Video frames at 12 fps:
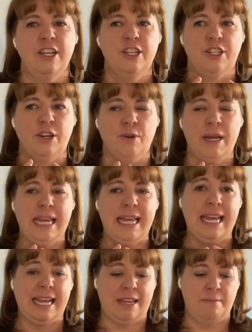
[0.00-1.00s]
So
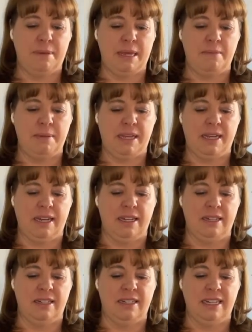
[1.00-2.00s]
it can be because